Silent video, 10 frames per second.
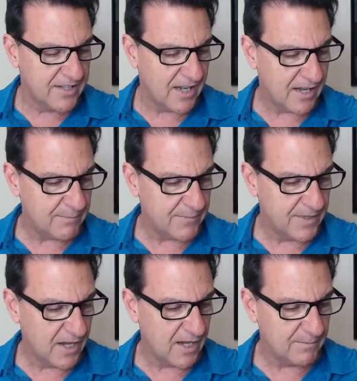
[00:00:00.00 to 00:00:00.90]
the
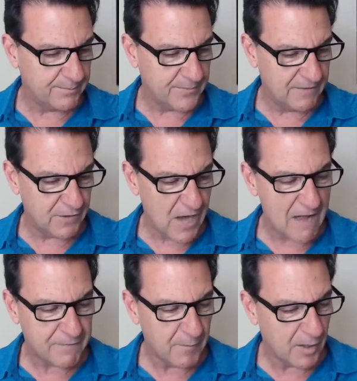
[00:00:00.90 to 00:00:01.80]
the if you're
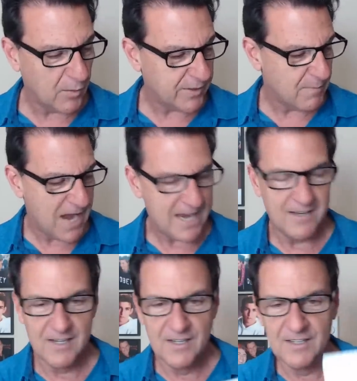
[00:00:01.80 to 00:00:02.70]
not familiar with my